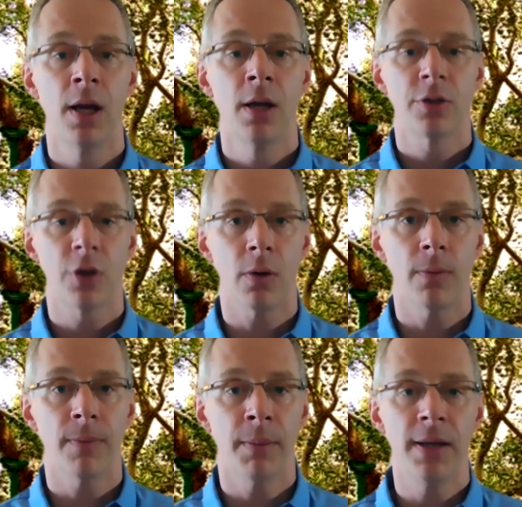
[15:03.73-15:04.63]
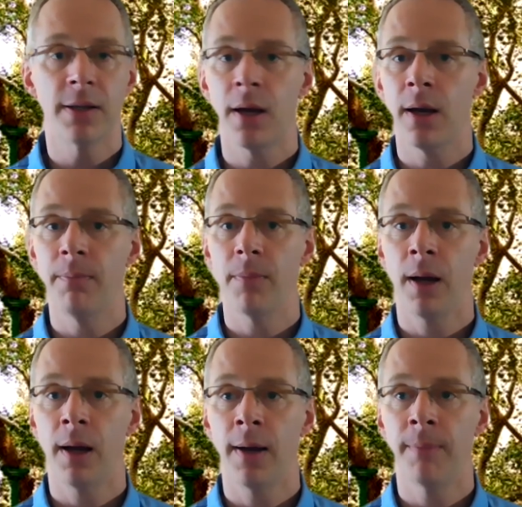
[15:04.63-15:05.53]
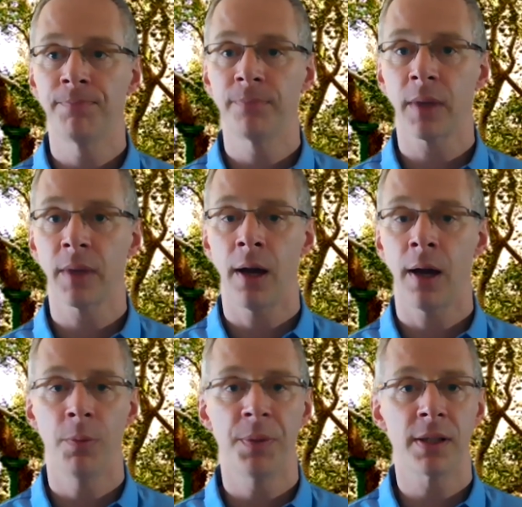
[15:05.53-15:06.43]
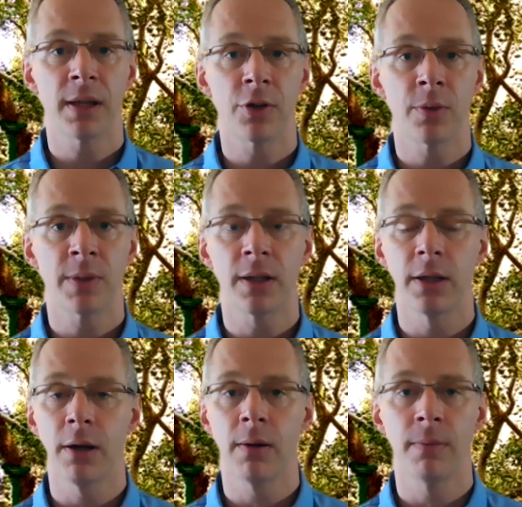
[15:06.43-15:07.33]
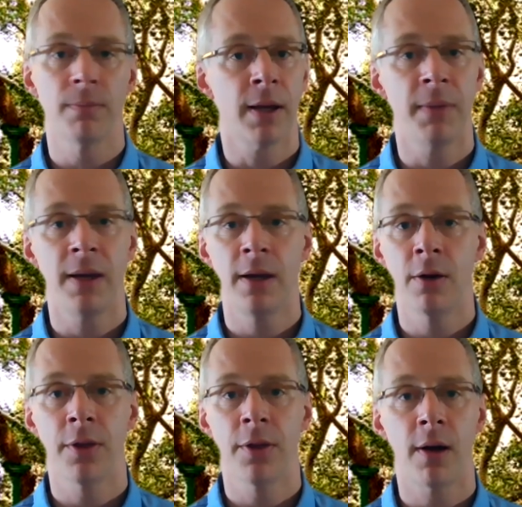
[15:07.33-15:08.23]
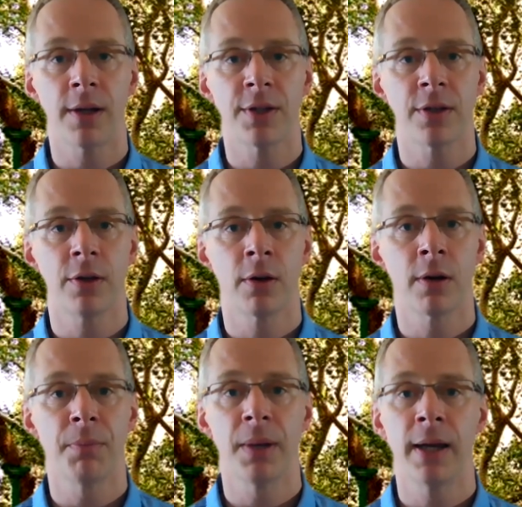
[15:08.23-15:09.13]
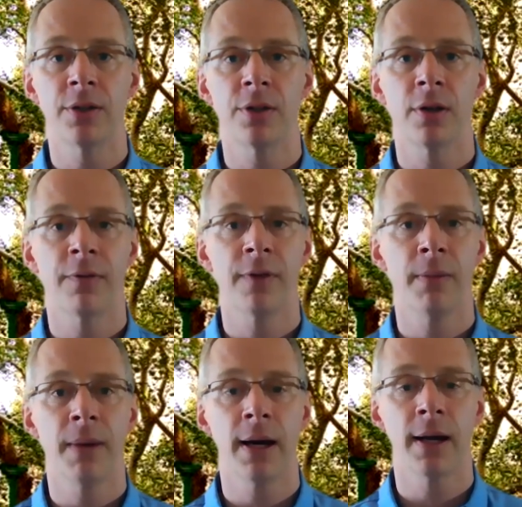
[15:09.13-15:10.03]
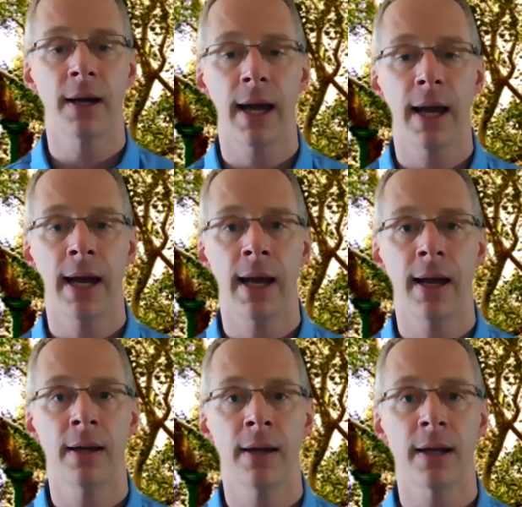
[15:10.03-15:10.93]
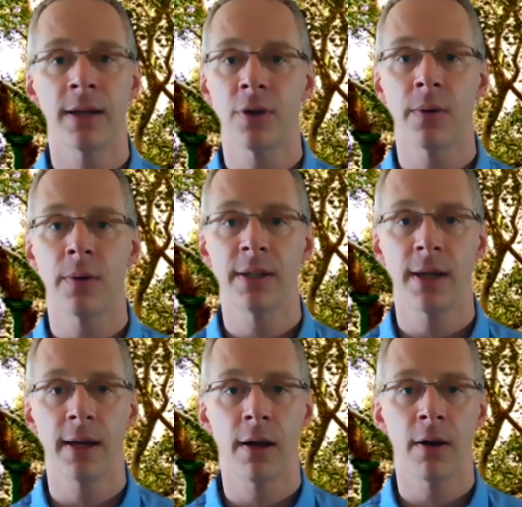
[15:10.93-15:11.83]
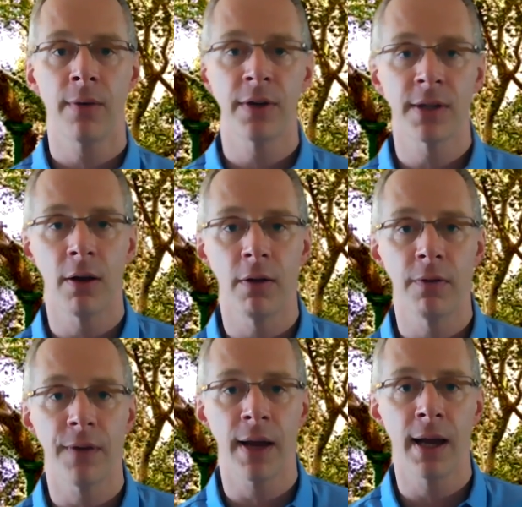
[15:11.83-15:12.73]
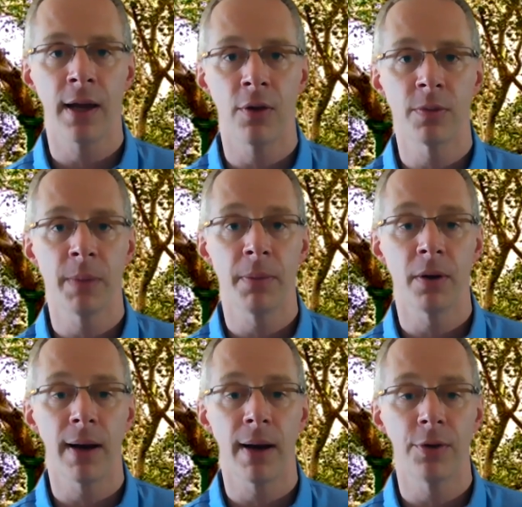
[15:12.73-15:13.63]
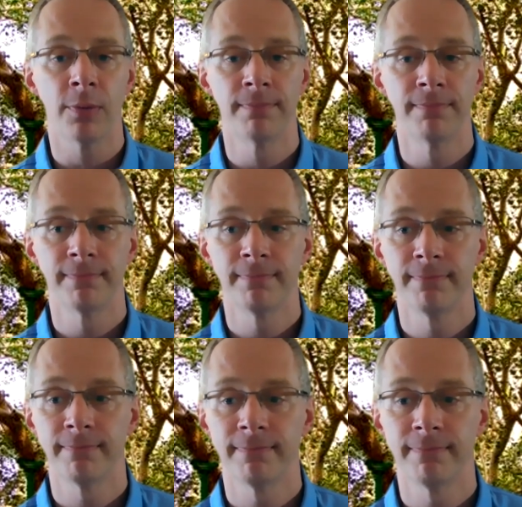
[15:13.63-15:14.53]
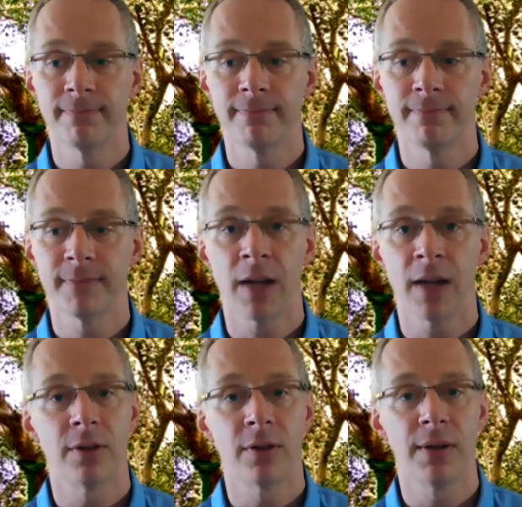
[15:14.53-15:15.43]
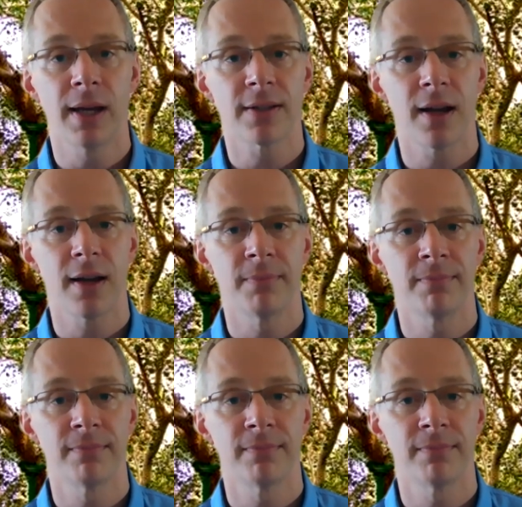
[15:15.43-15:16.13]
So meantime, I hope this lecture was clear. Give me your thoughts, your complaints, your feedback, and as always, take care of yourself and those people around you. Until next time.